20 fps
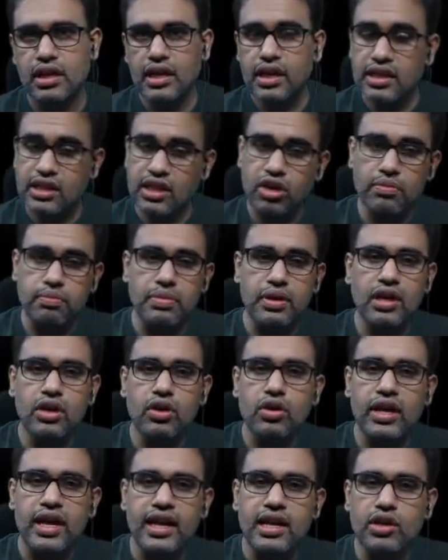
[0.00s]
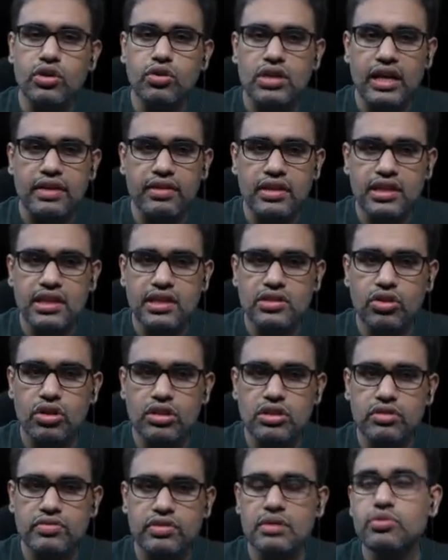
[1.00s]
Now below L2 level, there is
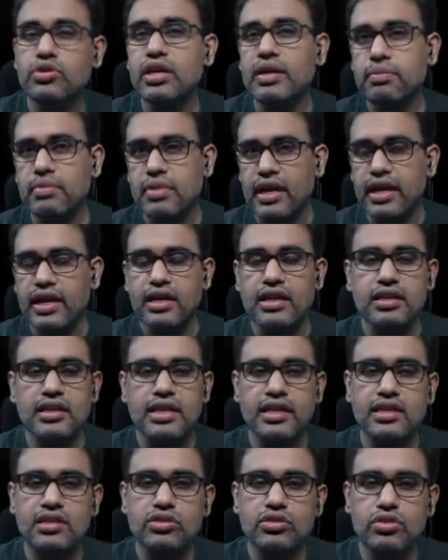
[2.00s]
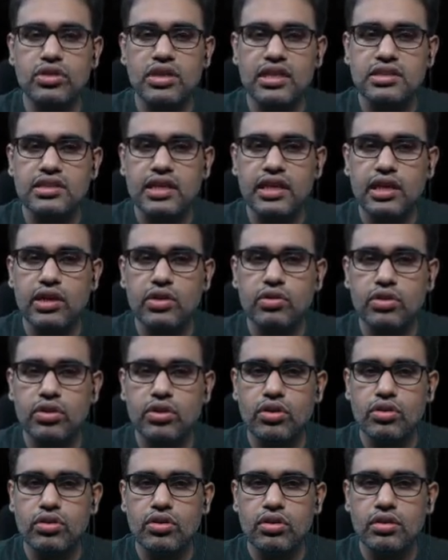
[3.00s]
also one more applied, that is known as
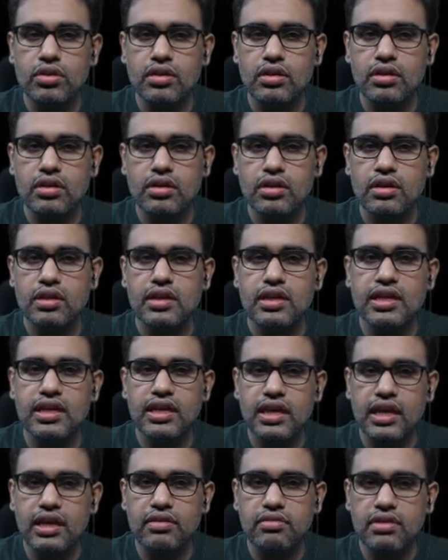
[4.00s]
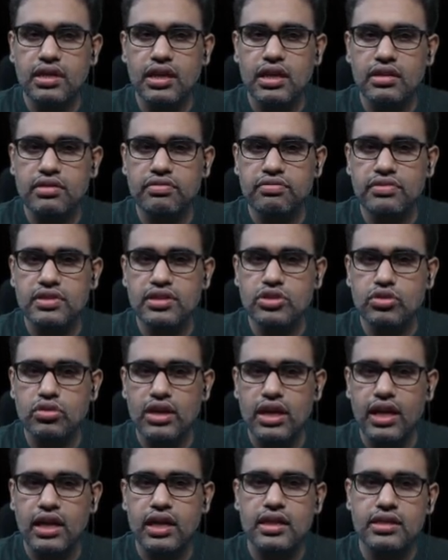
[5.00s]
aortocaval fistula.
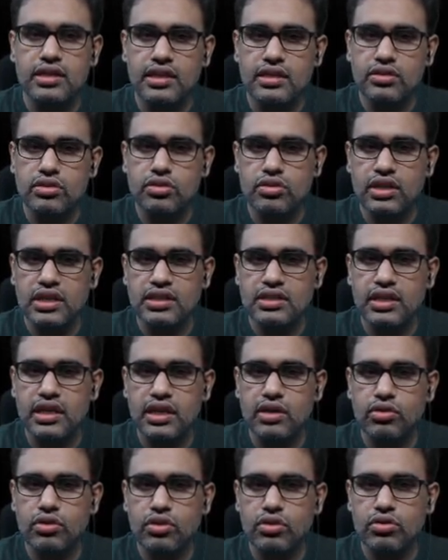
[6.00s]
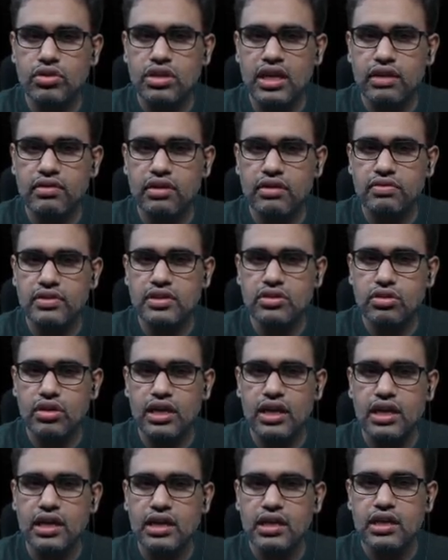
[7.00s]
This is known as aortocaval fistula.
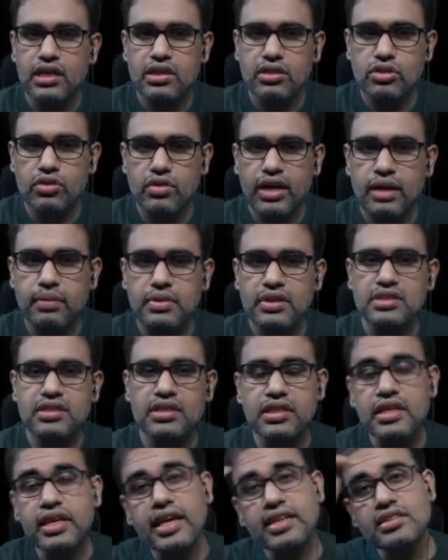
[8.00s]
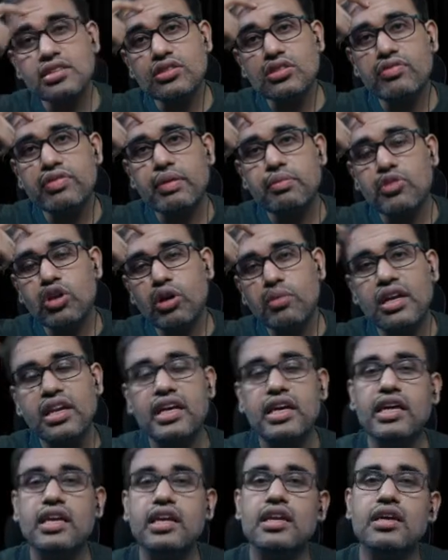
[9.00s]
So what happens in cases of abdominal
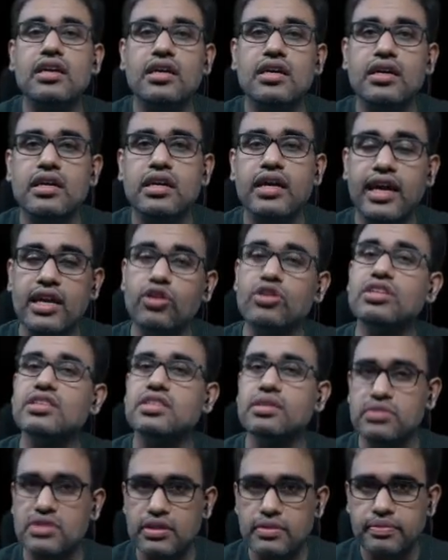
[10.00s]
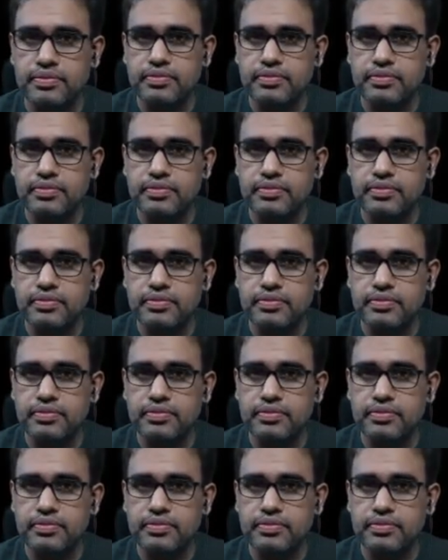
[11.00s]
aneurysms?